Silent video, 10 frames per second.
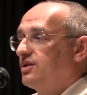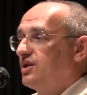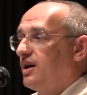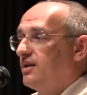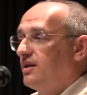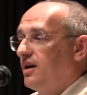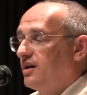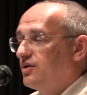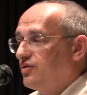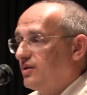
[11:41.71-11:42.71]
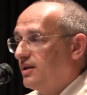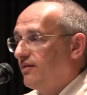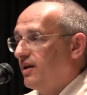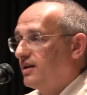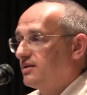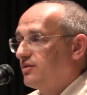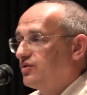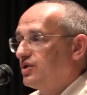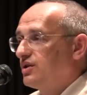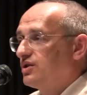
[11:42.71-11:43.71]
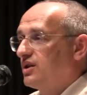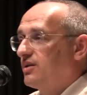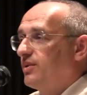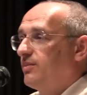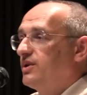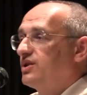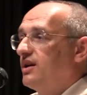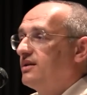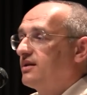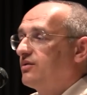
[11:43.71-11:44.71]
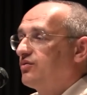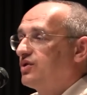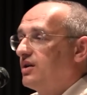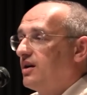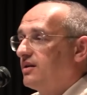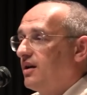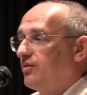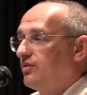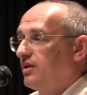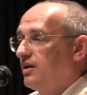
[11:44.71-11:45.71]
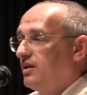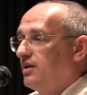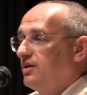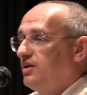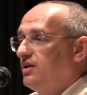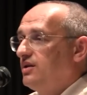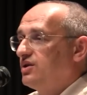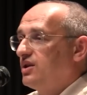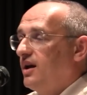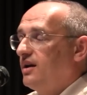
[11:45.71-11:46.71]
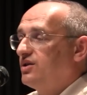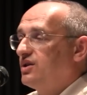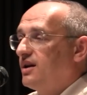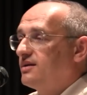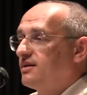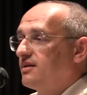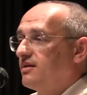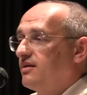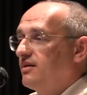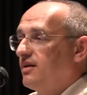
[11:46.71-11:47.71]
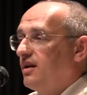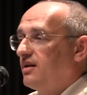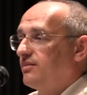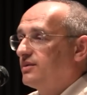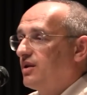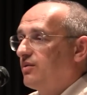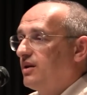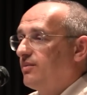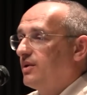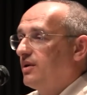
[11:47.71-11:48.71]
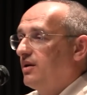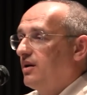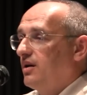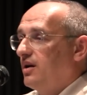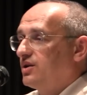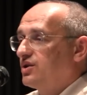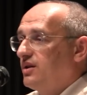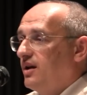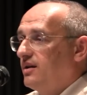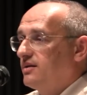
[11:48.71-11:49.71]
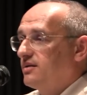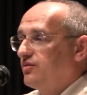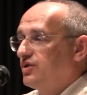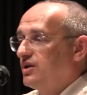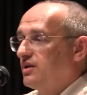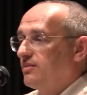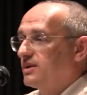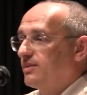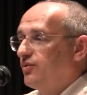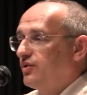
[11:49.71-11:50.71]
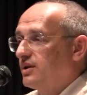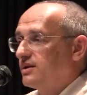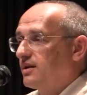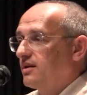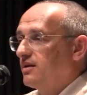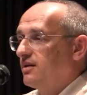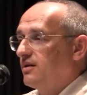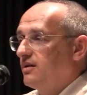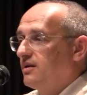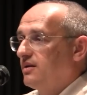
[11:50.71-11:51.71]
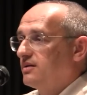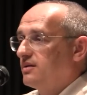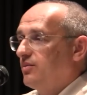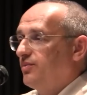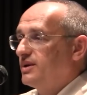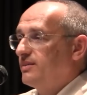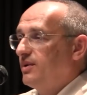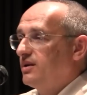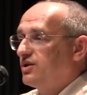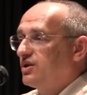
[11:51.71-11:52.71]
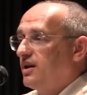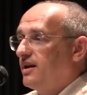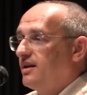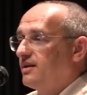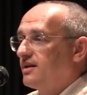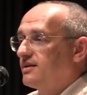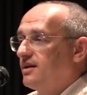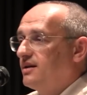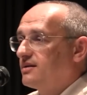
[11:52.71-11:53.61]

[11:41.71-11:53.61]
This means selflessness, disinterestedness. This means desire to serve. We reach our soul when we want to serve and not to enjoy.